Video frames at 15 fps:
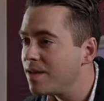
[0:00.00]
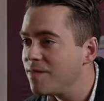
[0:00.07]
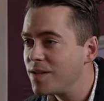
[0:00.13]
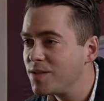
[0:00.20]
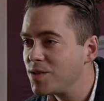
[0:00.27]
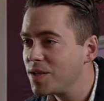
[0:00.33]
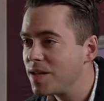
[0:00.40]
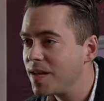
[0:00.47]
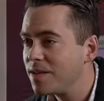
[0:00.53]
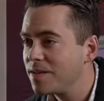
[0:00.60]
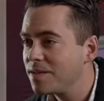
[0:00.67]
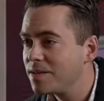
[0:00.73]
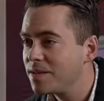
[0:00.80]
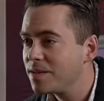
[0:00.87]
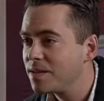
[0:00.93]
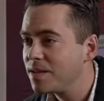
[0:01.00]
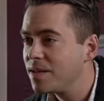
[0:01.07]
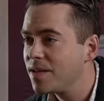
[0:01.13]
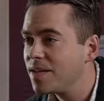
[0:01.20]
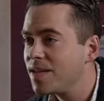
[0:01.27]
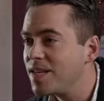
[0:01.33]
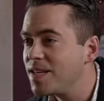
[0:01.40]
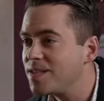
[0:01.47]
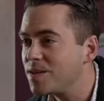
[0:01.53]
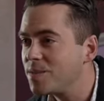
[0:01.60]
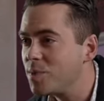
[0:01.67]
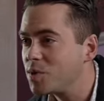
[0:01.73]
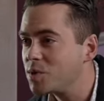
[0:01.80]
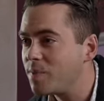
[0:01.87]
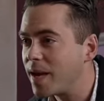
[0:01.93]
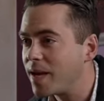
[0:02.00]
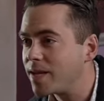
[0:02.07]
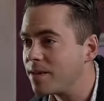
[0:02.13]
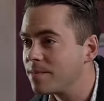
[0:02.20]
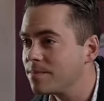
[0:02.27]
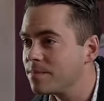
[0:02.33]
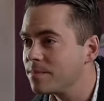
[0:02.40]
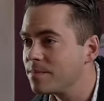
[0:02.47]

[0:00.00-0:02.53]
eventually, he's going to push back.